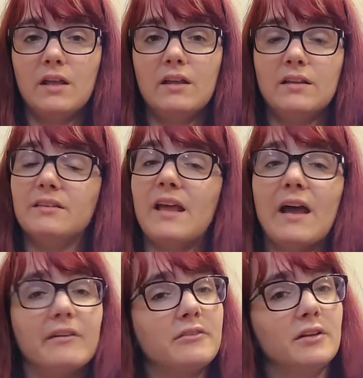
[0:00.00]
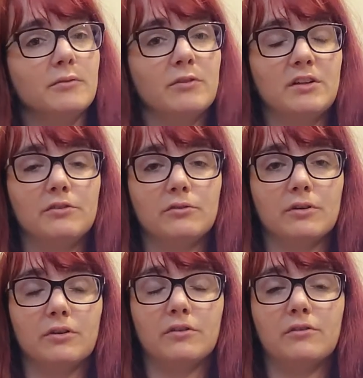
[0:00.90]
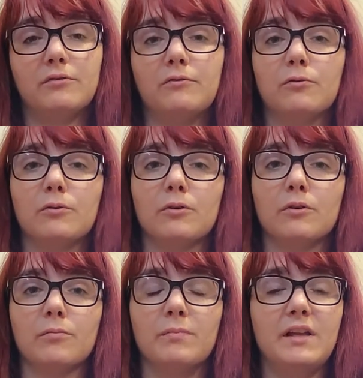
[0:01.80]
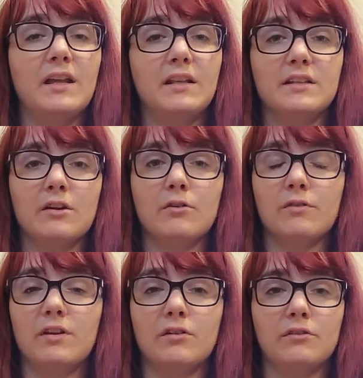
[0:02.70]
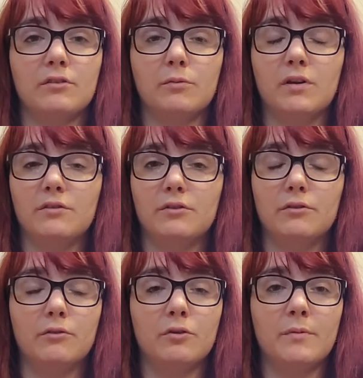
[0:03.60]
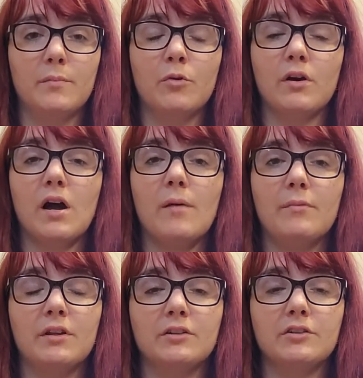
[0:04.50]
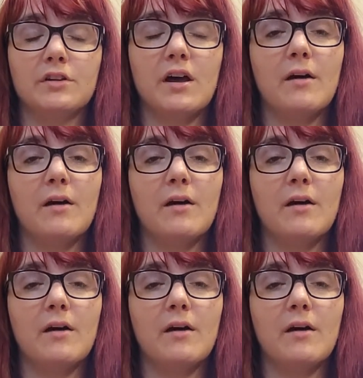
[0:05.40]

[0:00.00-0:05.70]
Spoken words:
It's an excellent resource for beginning tarot readers as well as those who are a little bit more accomplished.